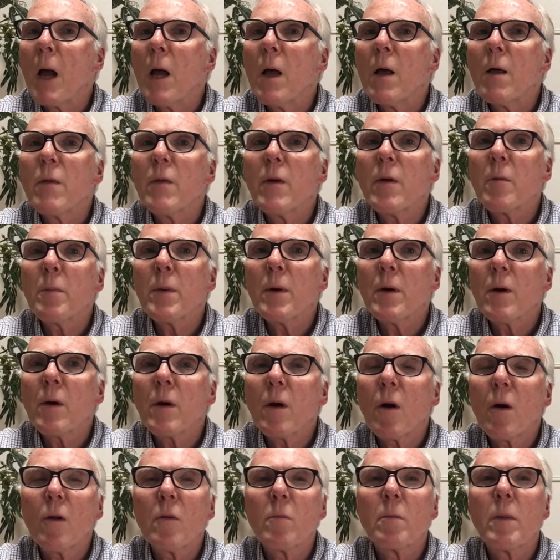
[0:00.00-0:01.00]
Their beer
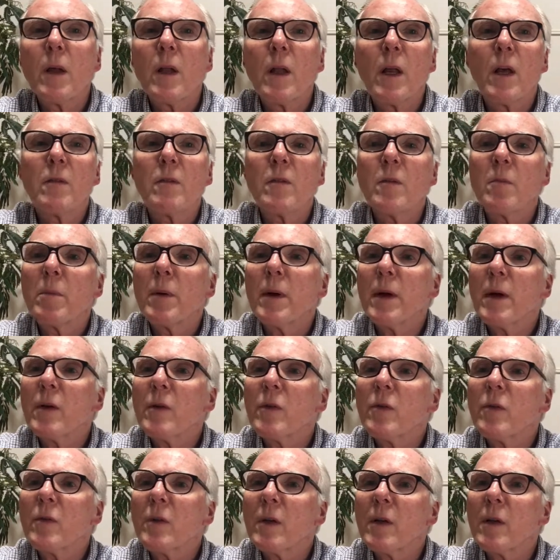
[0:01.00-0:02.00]
called Belhaven
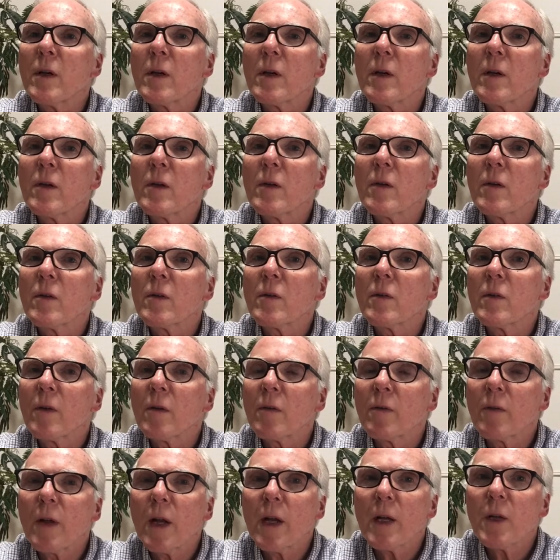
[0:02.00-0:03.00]
Best is their
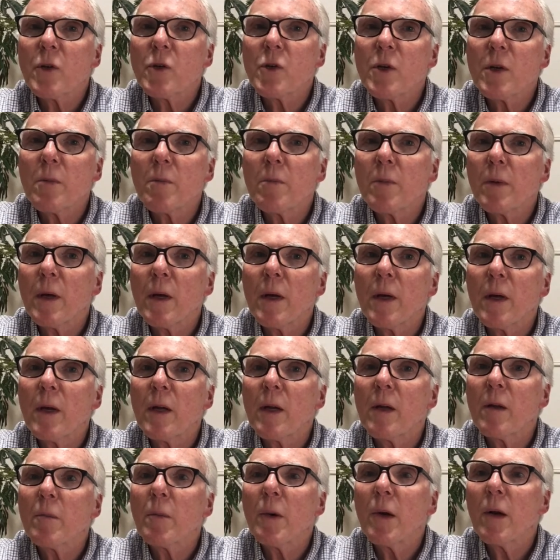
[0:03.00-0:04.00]
flagship,
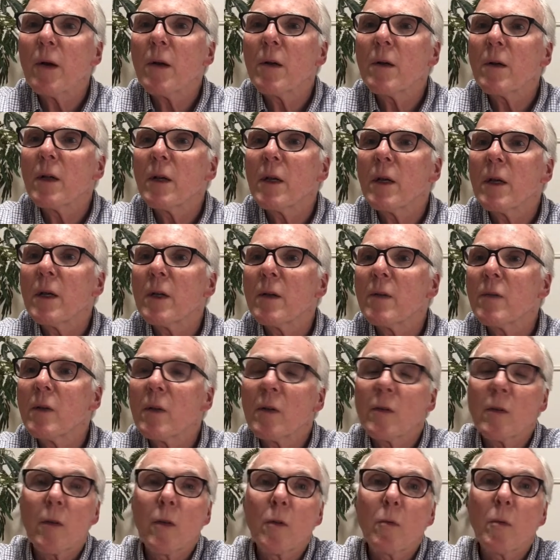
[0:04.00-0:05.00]
and apparently it's
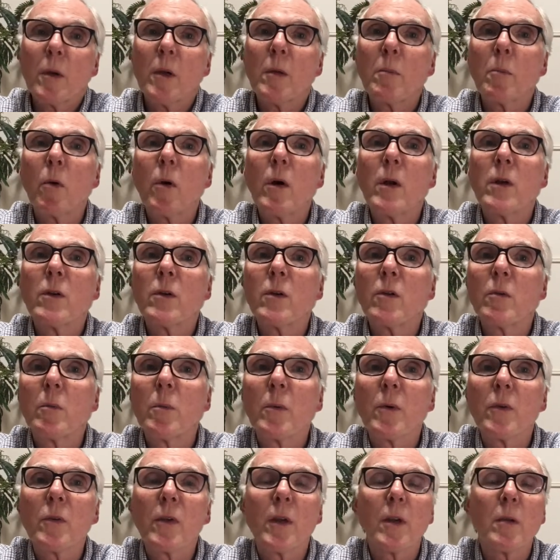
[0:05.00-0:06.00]
a
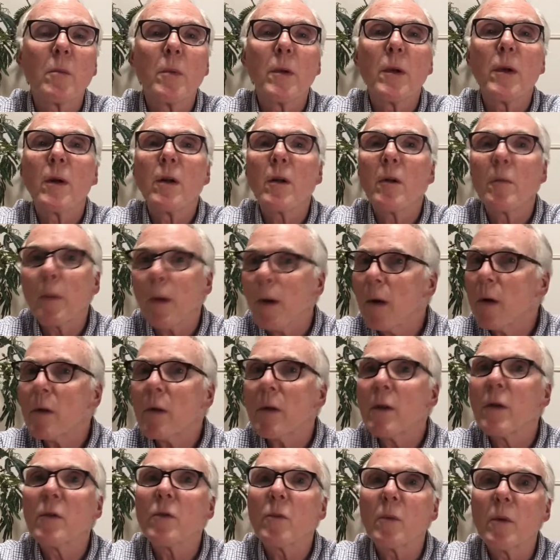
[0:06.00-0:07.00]
3.2% beer, and
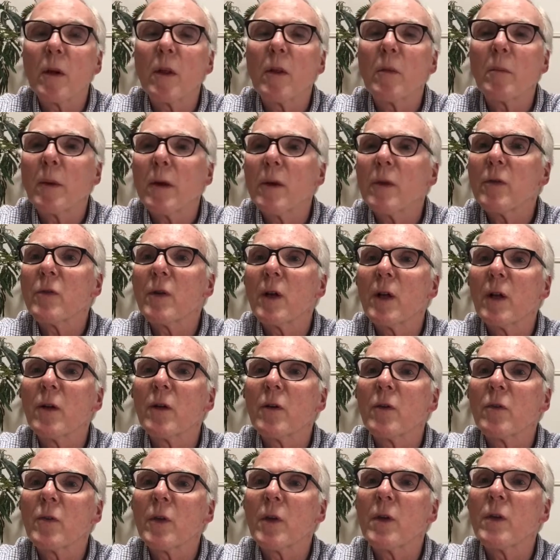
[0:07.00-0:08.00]
apparently it's one of the best
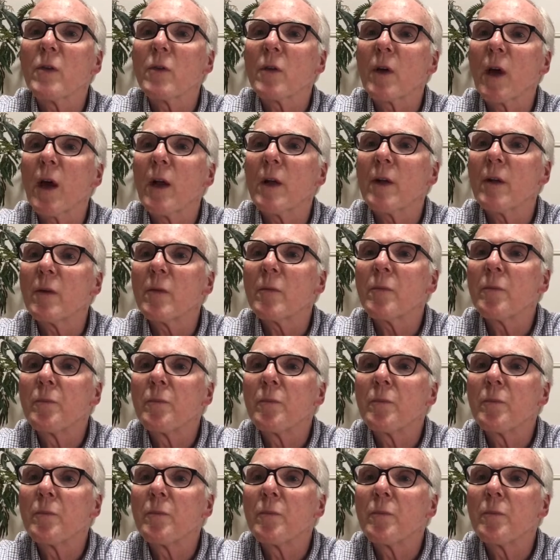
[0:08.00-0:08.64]
sellers in Scotland.